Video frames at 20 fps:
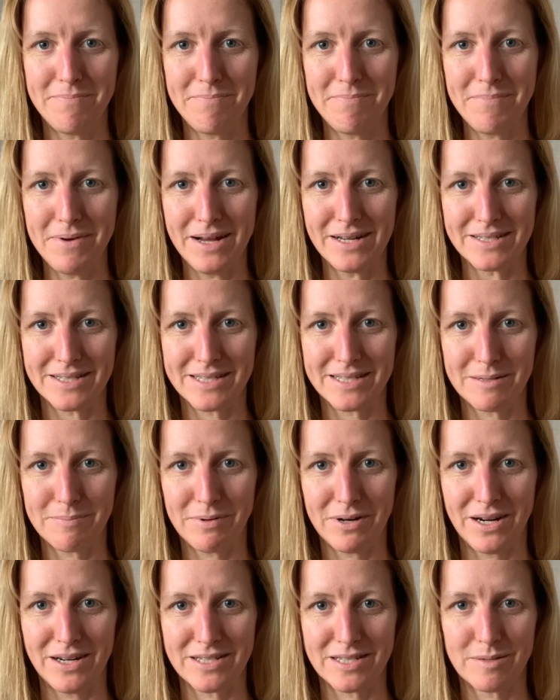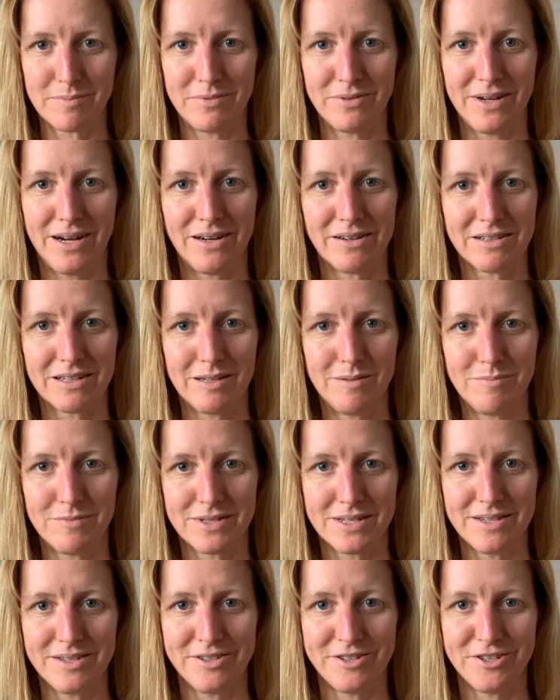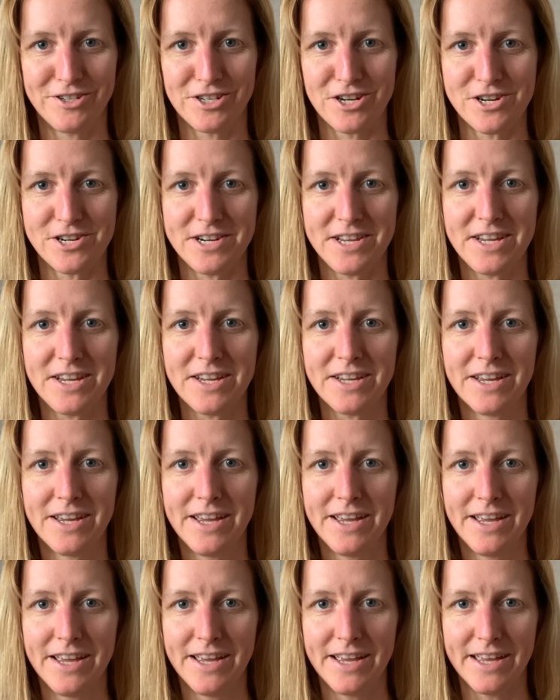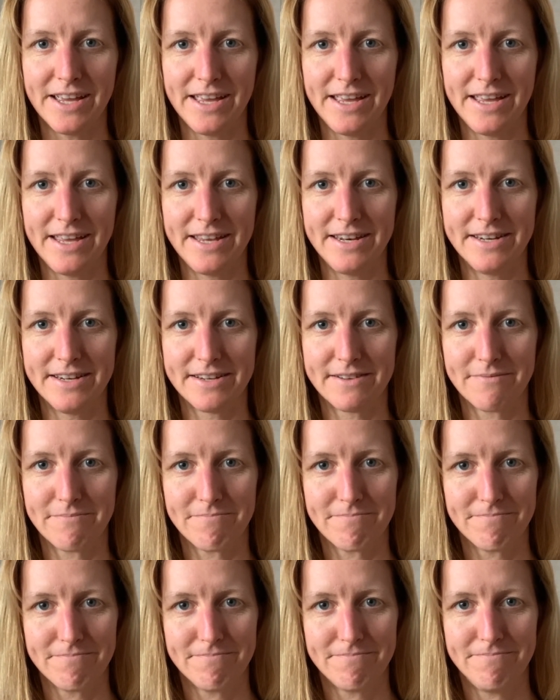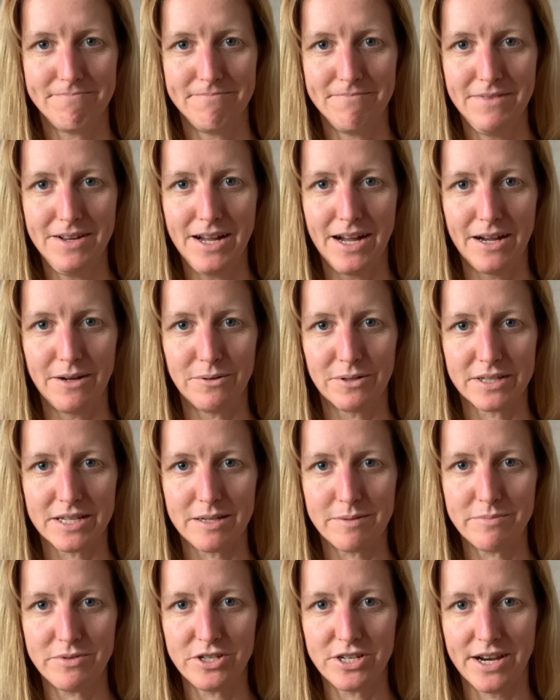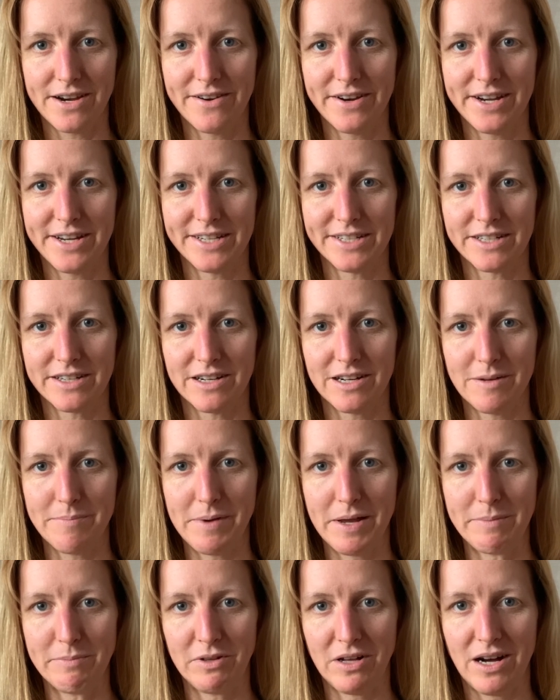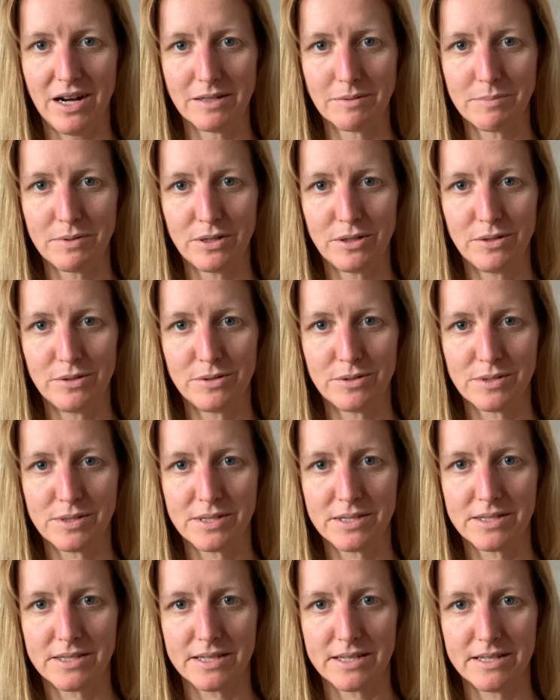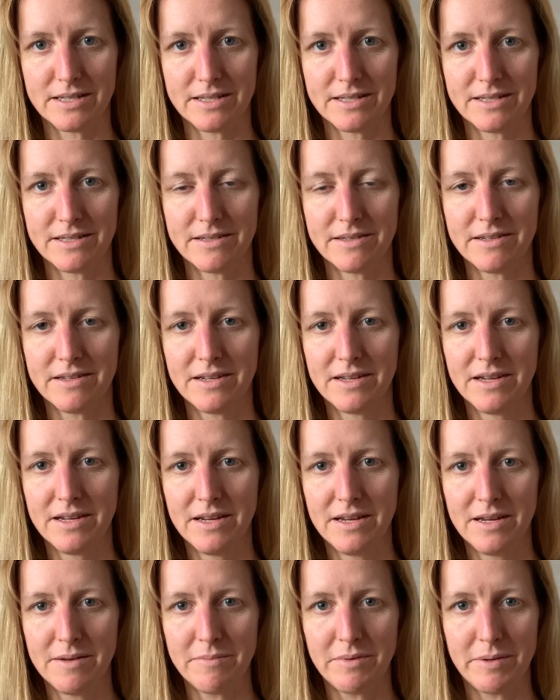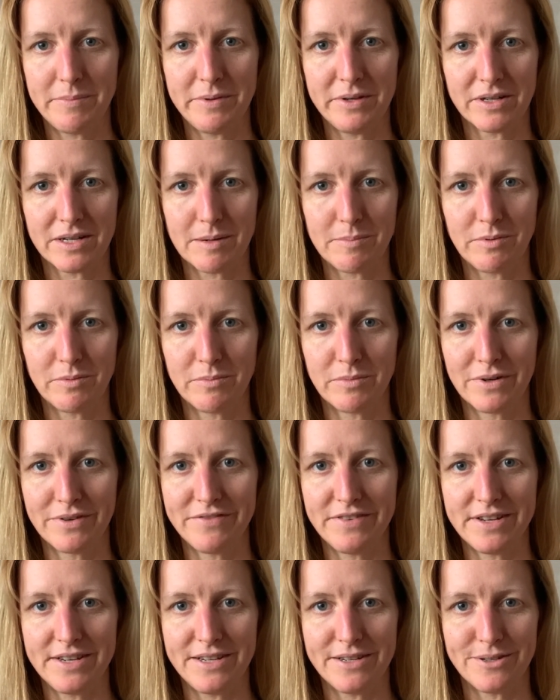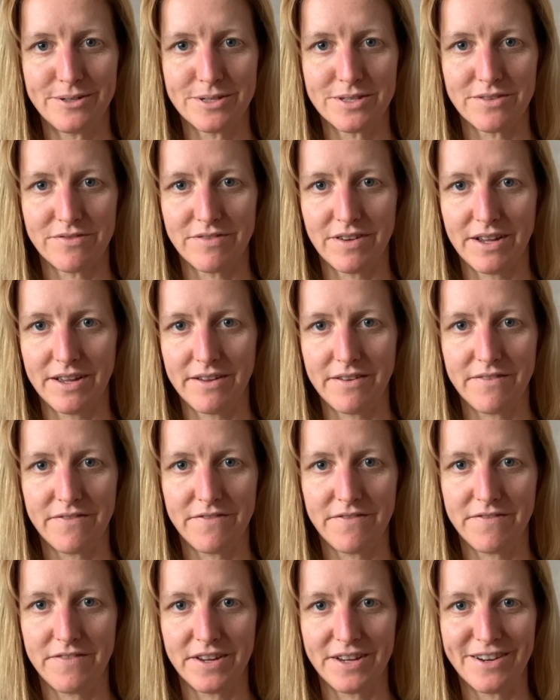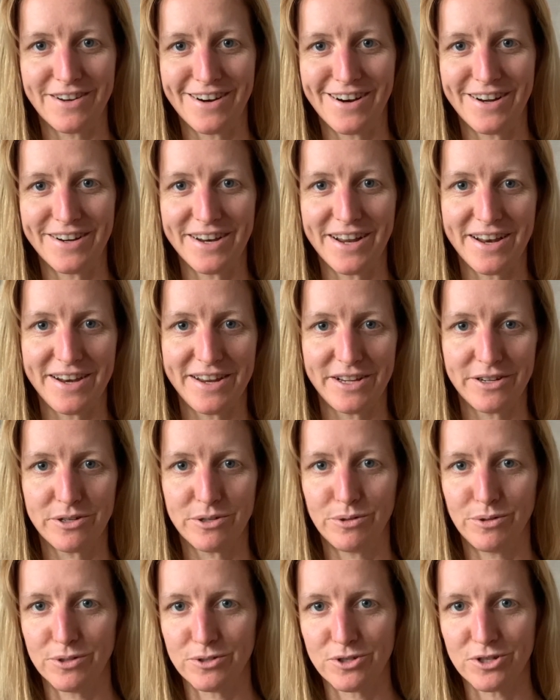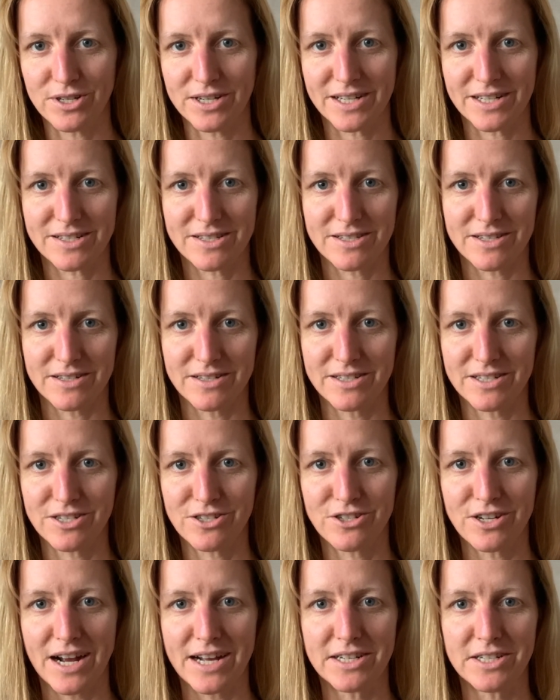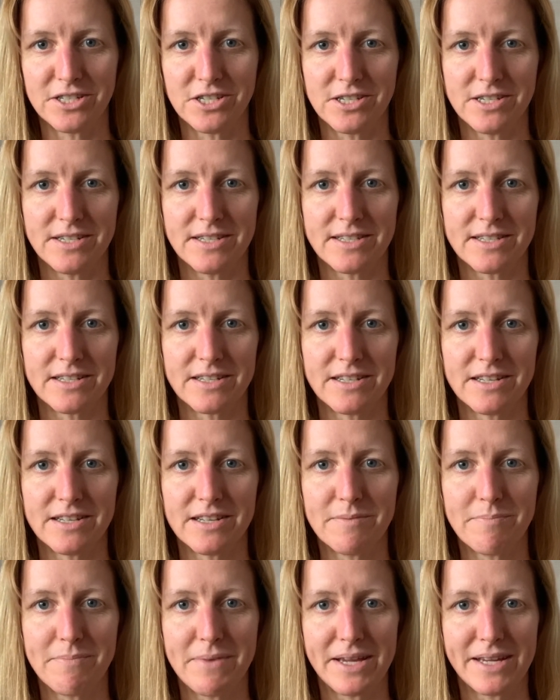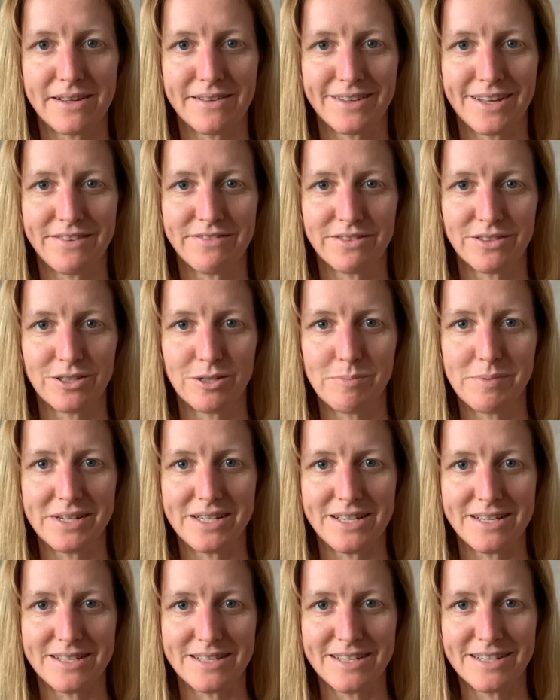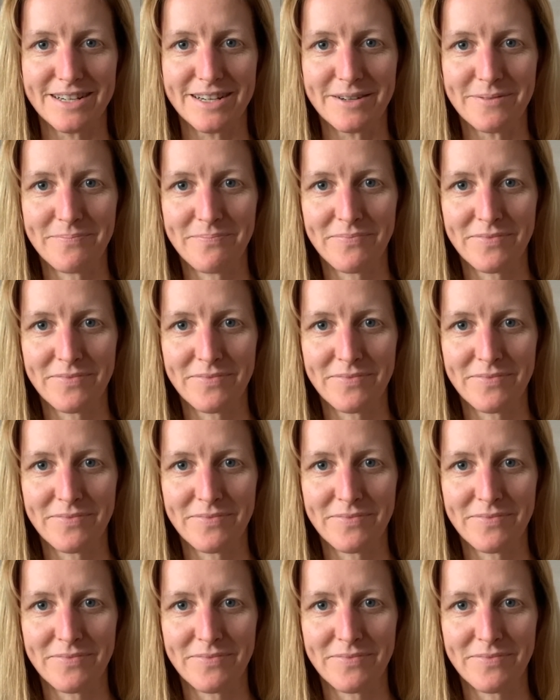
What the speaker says: best possible outcomes in your journey, and I will keep sharing on my blog posts and maybe a couple more videos if I figure out any cool tricks or strategies on making life a little bit easier.